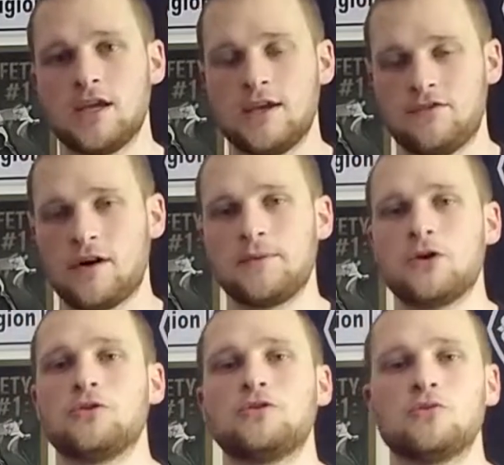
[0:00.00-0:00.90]
if I'm
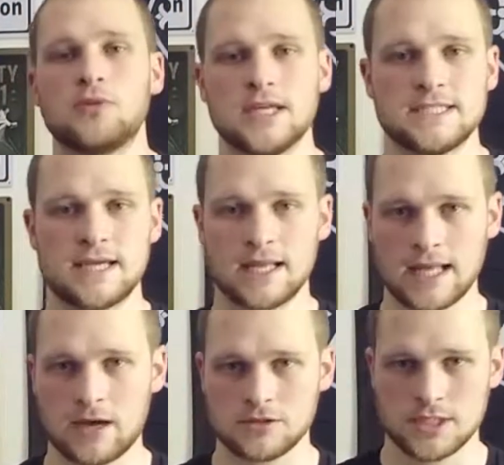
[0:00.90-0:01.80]
going to a place that
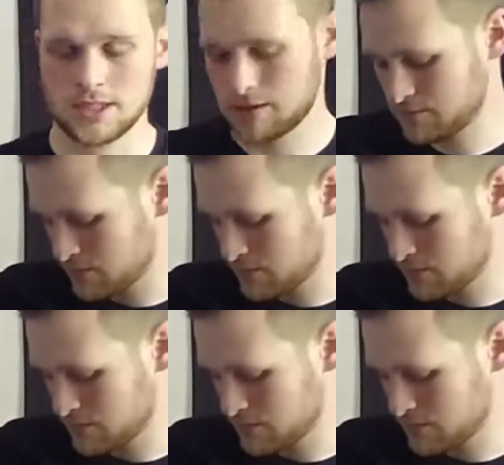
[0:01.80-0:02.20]
allows it.